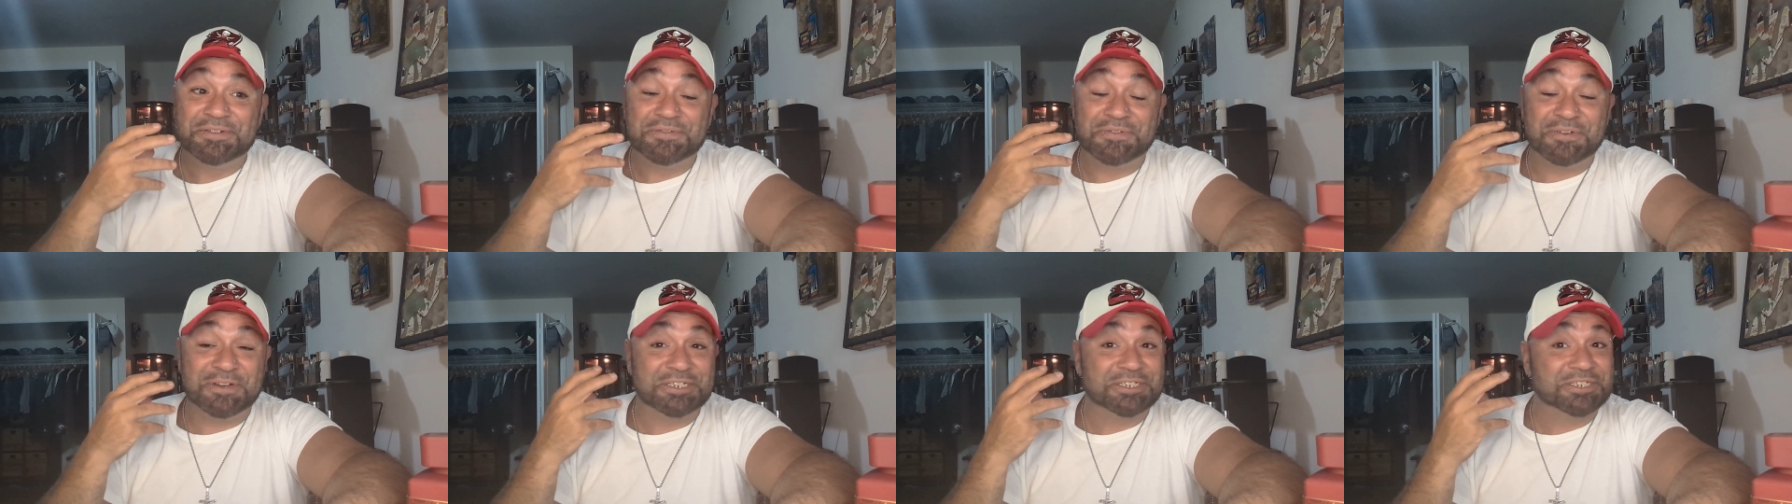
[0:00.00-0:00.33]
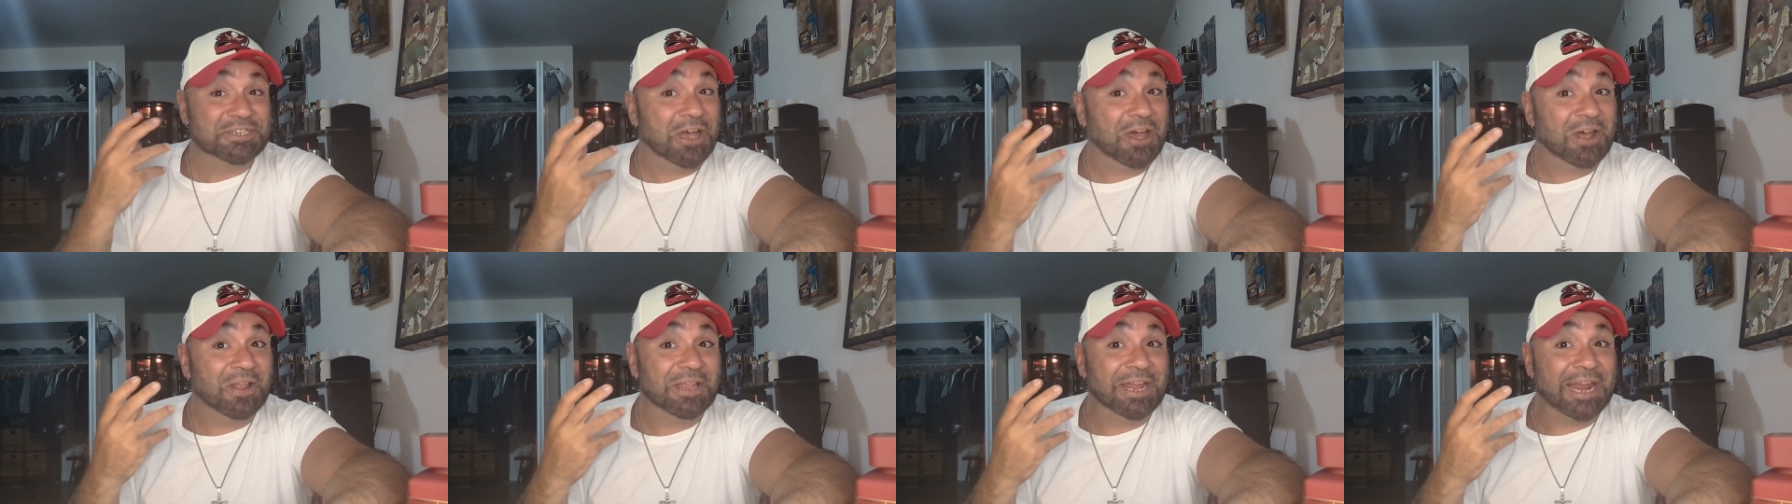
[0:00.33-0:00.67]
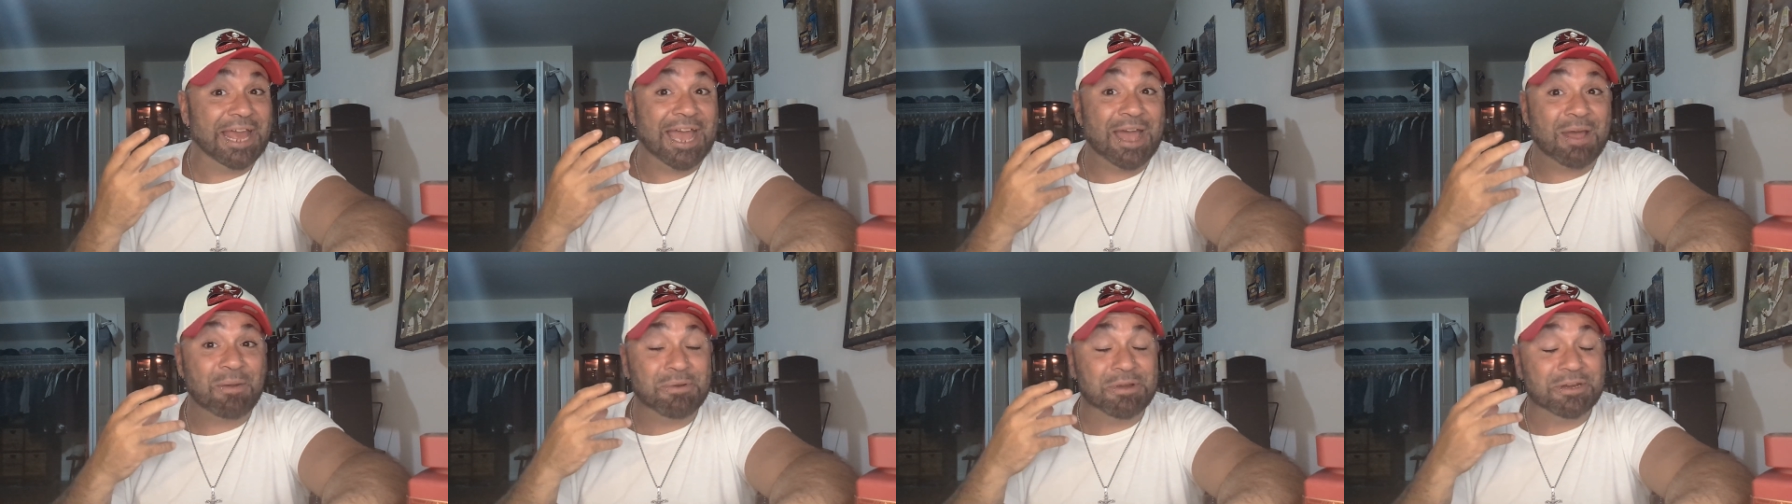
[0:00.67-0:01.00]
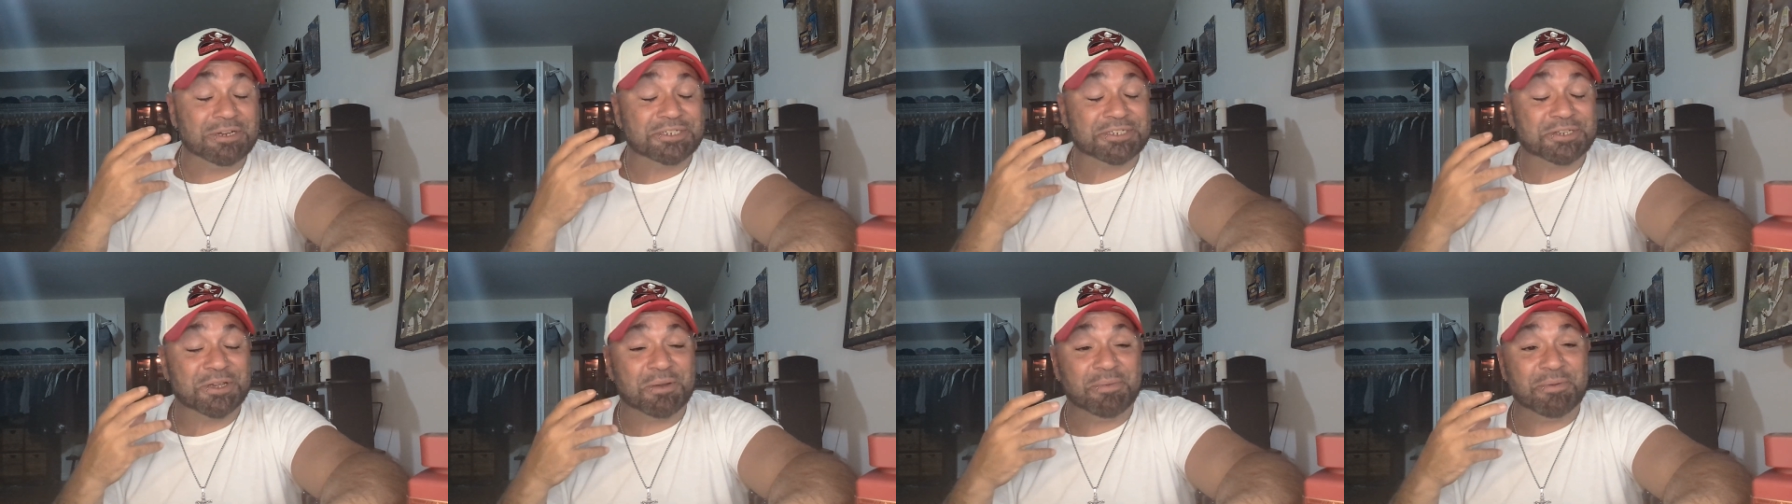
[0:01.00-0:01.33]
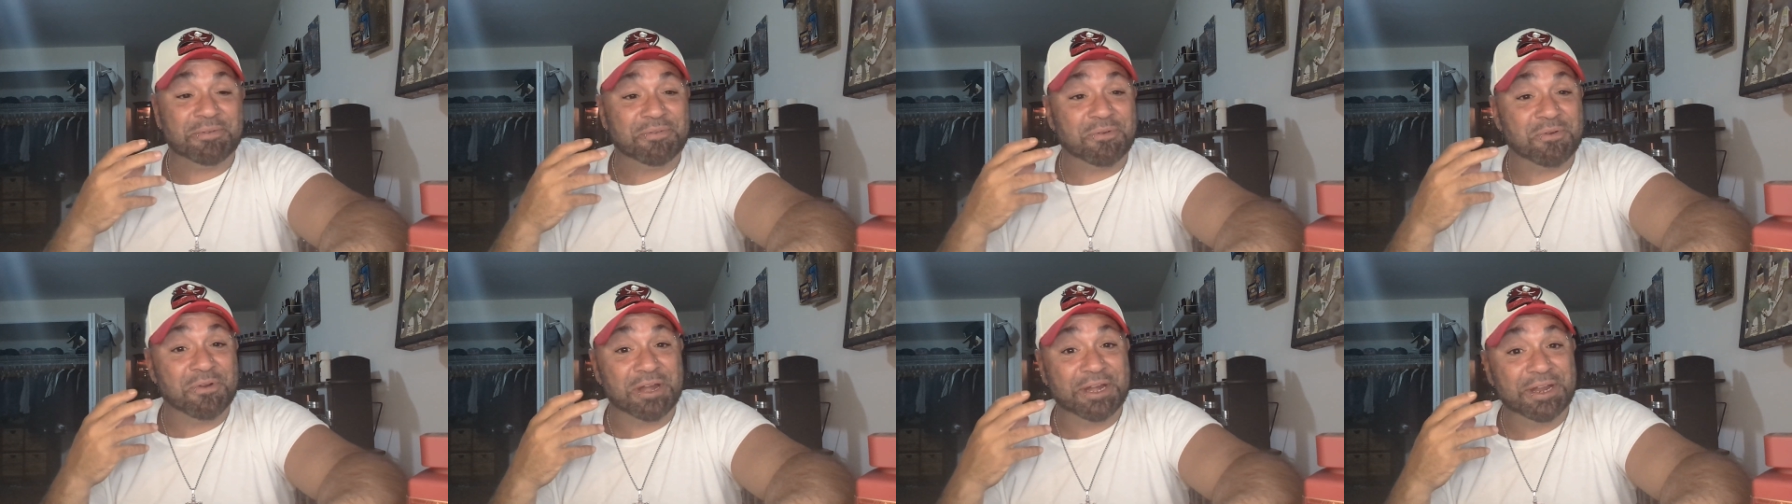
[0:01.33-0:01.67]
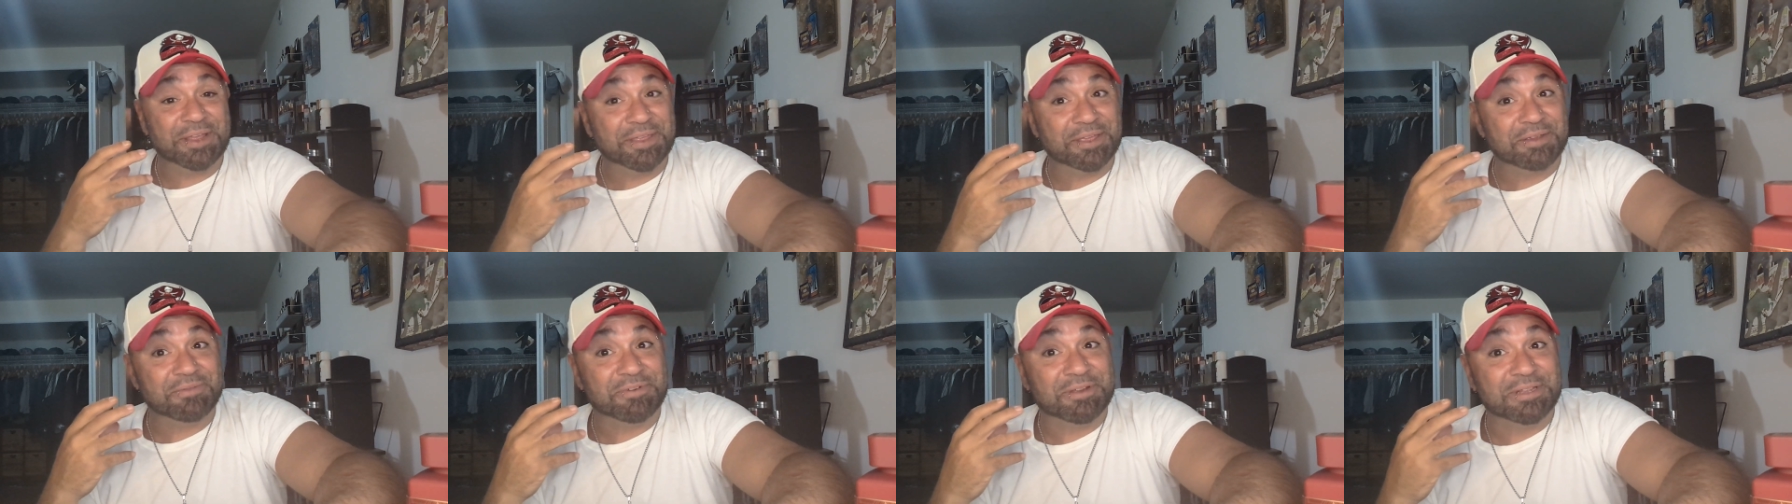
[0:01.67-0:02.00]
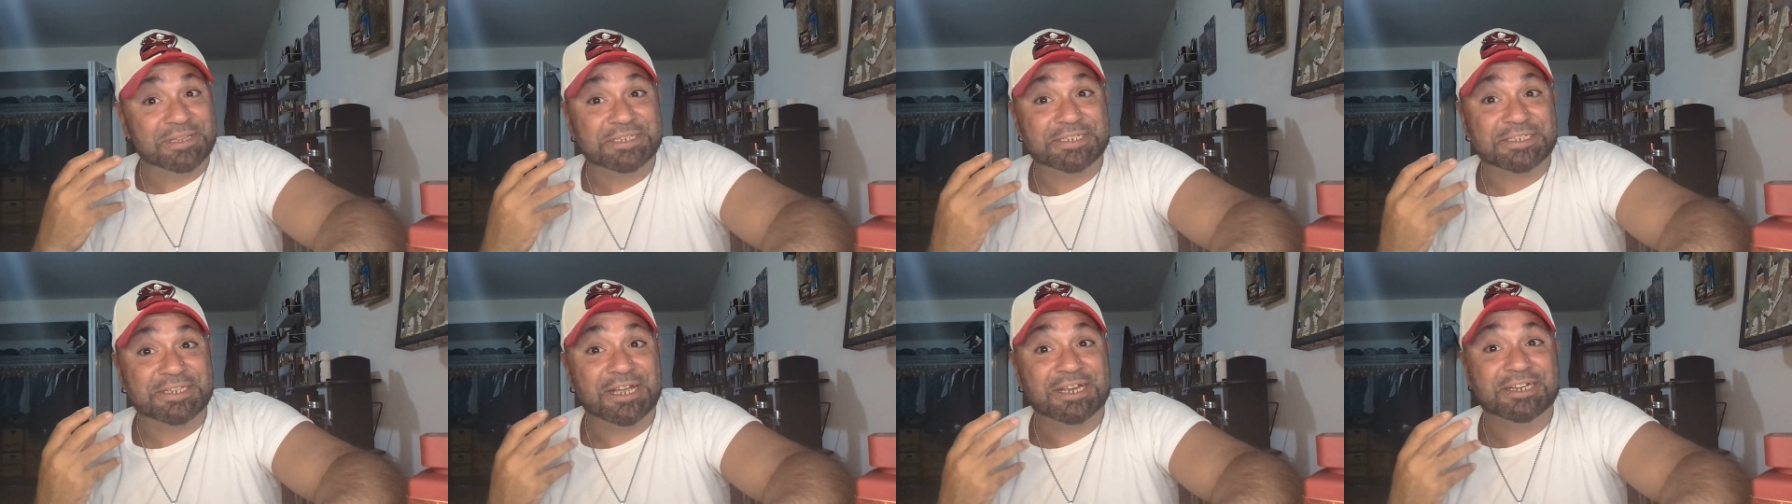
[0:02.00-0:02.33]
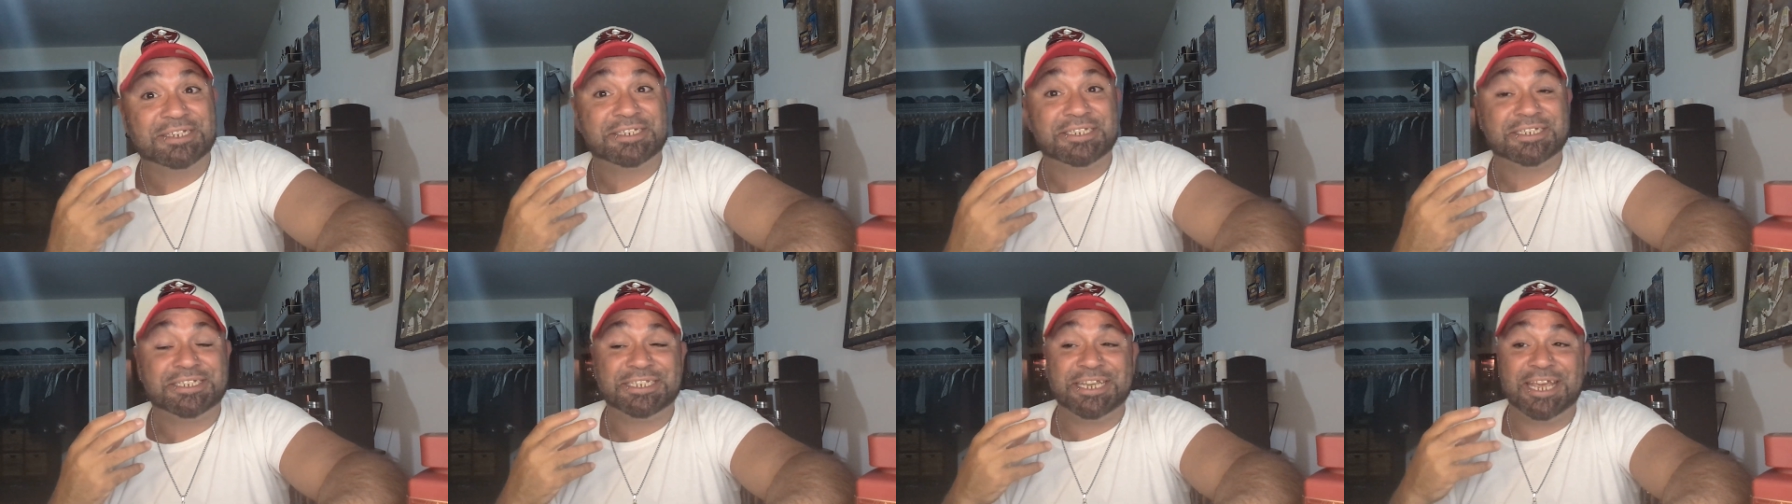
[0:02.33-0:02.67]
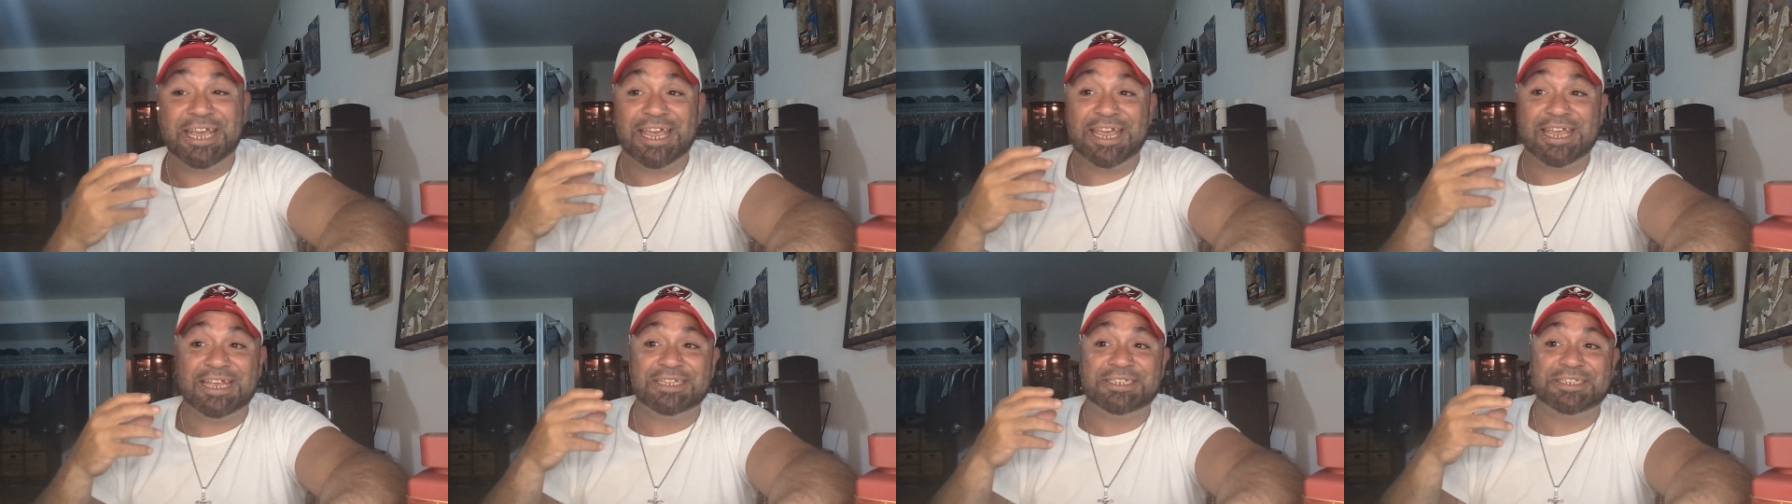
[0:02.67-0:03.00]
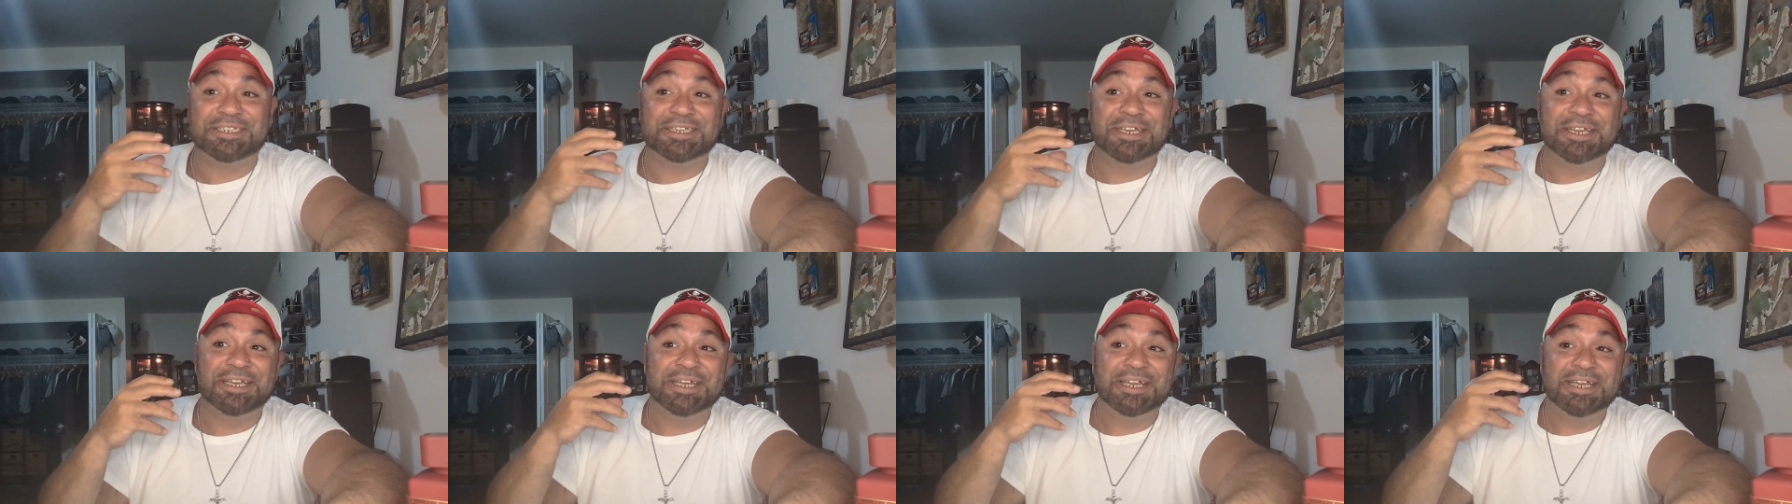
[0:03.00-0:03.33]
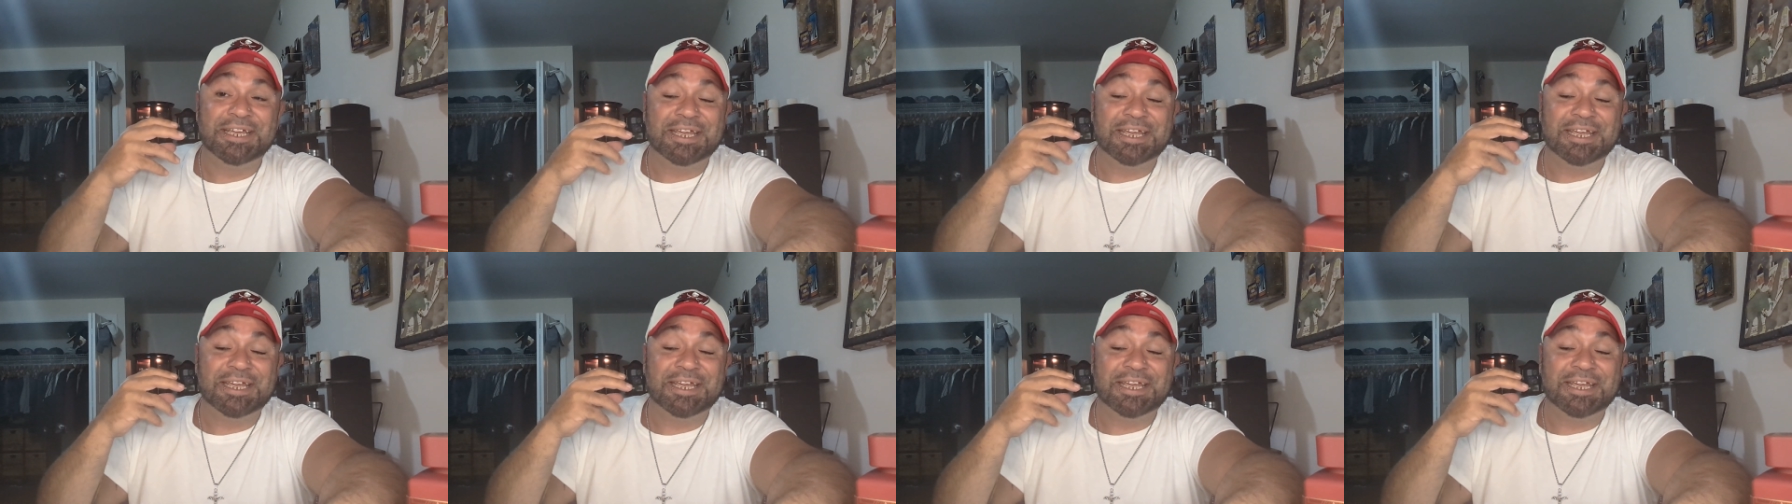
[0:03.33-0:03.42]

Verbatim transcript: for a solid hour or so before anything really starts to change.